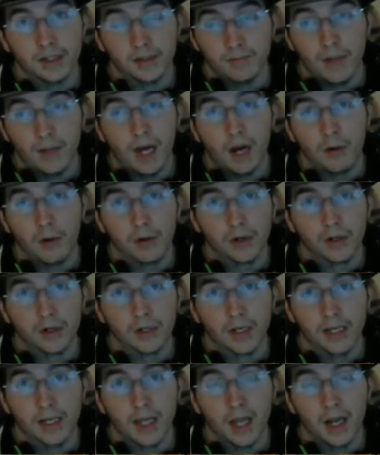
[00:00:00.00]
power. It
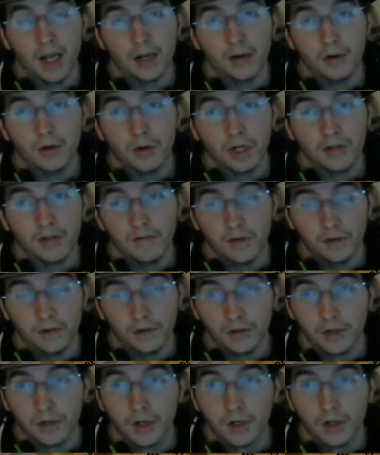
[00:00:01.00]
can't go any further.